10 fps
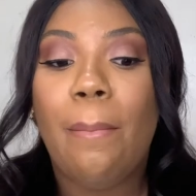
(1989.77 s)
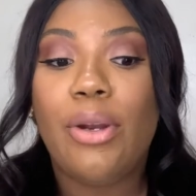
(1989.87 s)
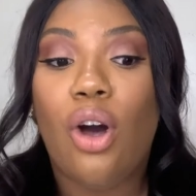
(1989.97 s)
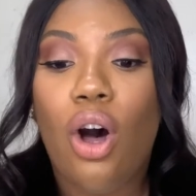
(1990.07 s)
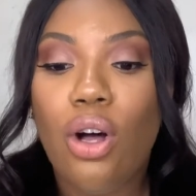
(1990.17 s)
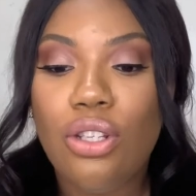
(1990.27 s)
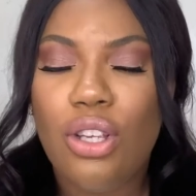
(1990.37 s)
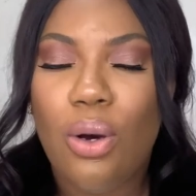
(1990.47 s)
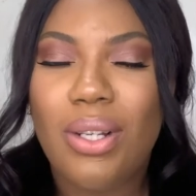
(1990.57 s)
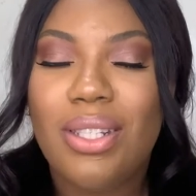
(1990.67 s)
But
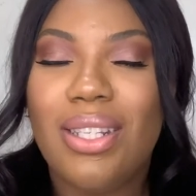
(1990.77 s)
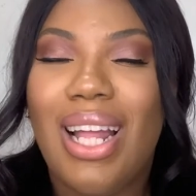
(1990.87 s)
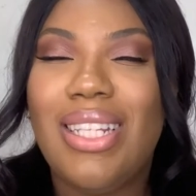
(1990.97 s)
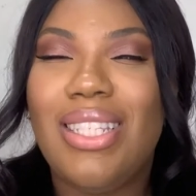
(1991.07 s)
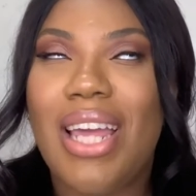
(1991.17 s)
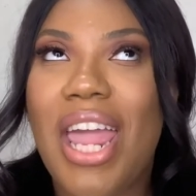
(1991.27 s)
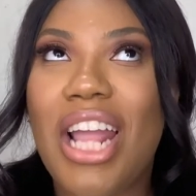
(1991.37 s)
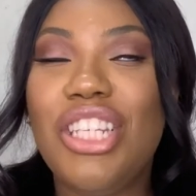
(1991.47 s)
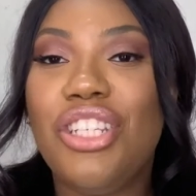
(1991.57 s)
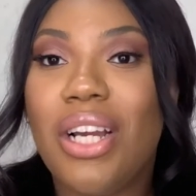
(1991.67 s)
also, let's
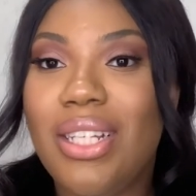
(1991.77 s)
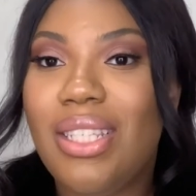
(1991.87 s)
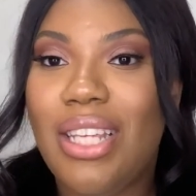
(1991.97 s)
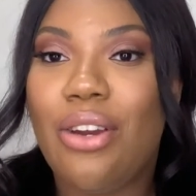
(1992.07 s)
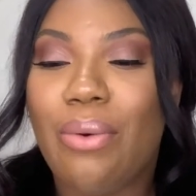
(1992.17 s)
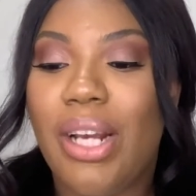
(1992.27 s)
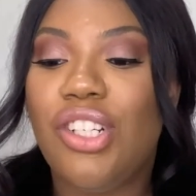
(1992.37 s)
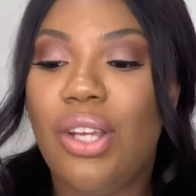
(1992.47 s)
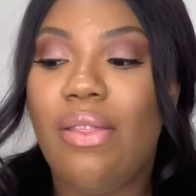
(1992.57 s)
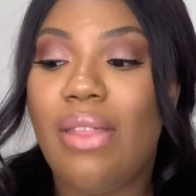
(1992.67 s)
take into
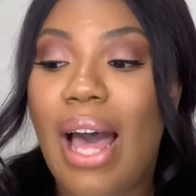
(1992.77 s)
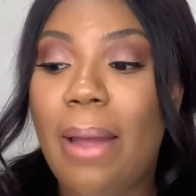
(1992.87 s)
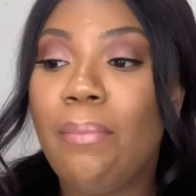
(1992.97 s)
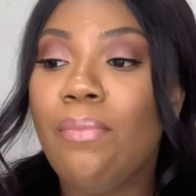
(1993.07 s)
consideration that